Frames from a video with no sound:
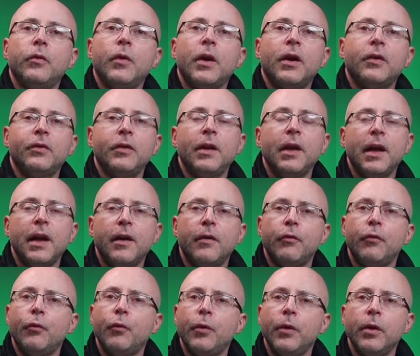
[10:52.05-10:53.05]
you actually
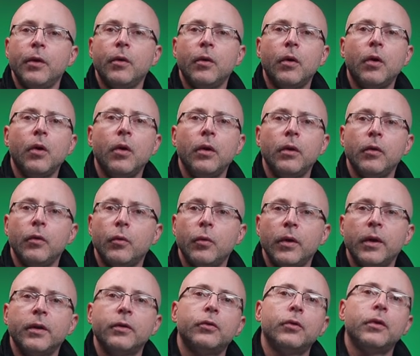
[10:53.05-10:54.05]
have real audio
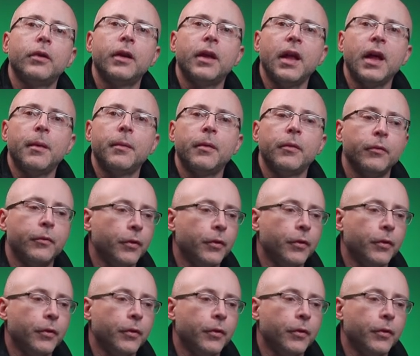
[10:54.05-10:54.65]
running through the camera.